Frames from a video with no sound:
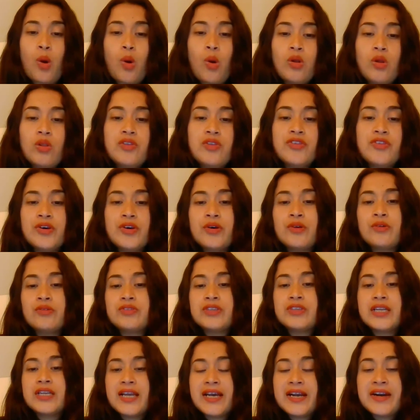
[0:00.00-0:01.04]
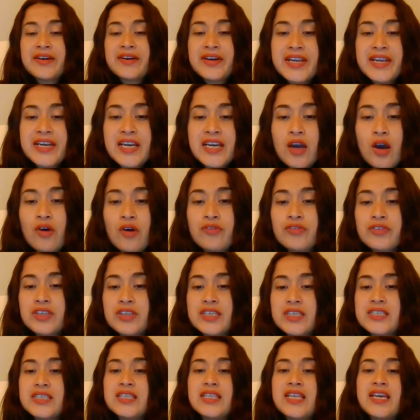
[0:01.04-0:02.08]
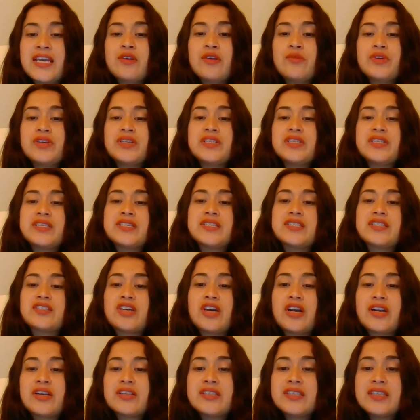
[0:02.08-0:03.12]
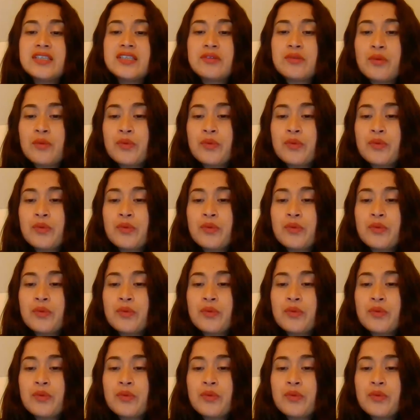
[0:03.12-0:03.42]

Although the learning of this language started